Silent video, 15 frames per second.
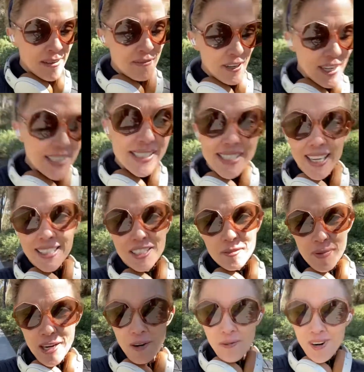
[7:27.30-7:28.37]
very excited to be
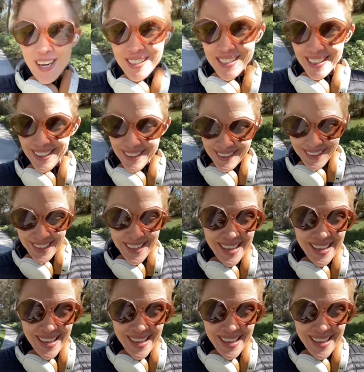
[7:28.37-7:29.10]
out walking.